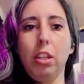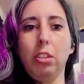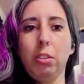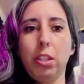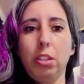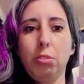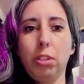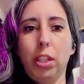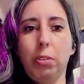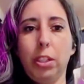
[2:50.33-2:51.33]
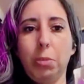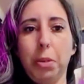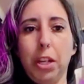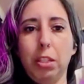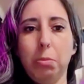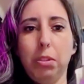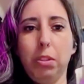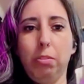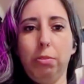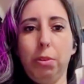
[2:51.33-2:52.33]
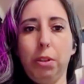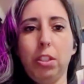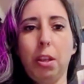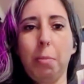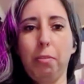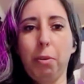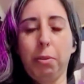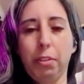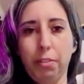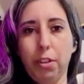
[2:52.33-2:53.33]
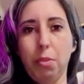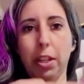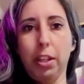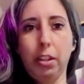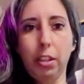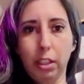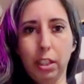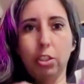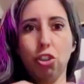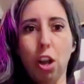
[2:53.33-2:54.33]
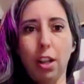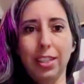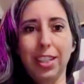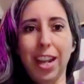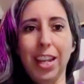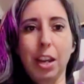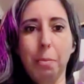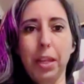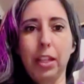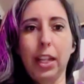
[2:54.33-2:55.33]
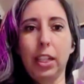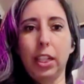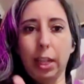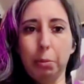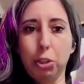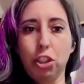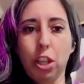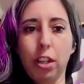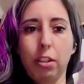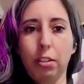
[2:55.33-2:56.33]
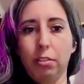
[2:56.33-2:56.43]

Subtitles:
So this is really responsible for some of what we feel when the jaw is tight and being like clamped shut.